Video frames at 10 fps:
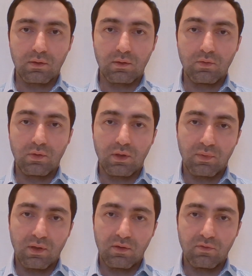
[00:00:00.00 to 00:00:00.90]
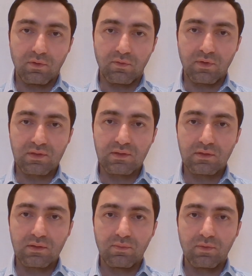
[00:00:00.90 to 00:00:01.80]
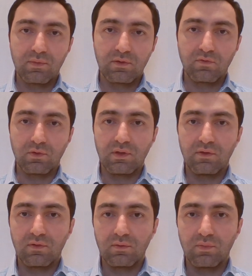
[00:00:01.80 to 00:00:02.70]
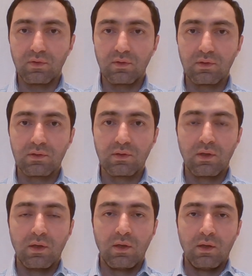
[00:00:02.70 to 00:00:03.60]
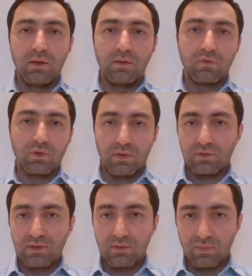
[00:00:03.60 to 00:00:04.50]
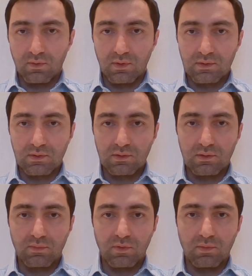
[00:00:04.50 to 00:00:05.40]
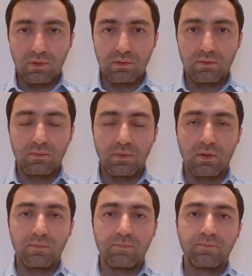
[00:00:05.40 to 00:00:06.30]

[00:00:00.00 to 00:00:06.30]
you can apply for the residency permit for indefinite period if you have a temporary residency permit. Yeah.